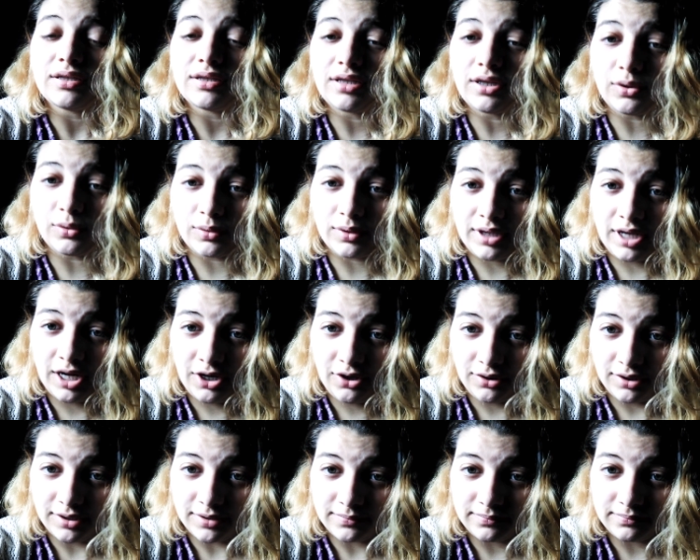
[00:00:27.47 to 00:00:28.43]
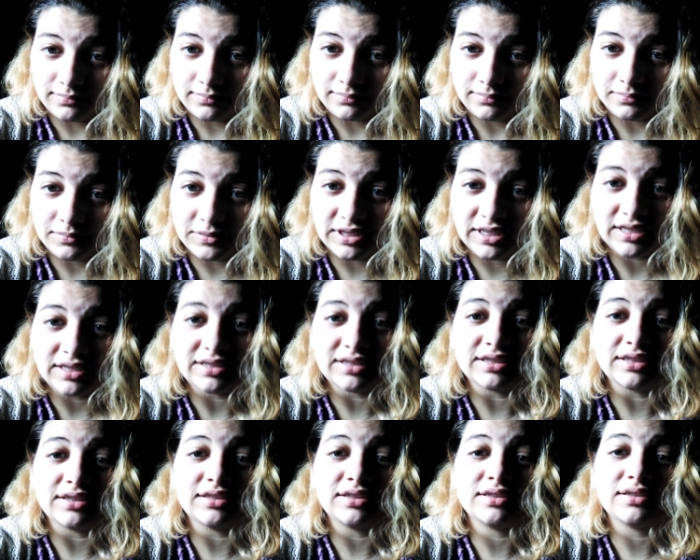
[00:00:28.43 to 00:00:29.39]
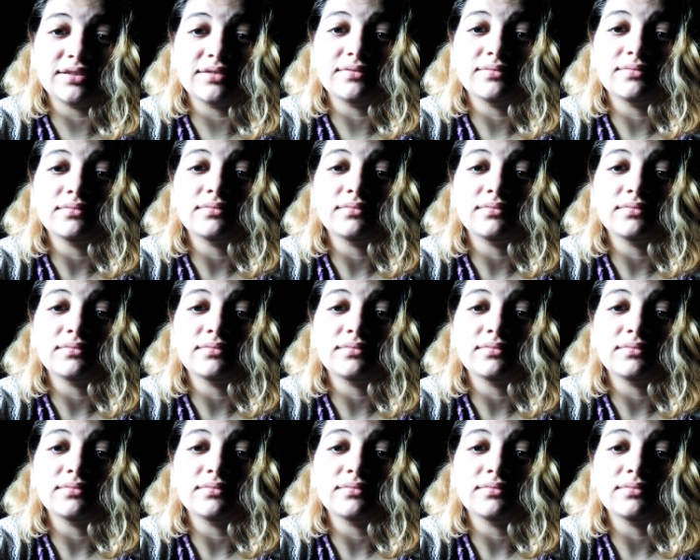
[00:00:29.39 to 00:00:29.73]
they don't carry it, because it's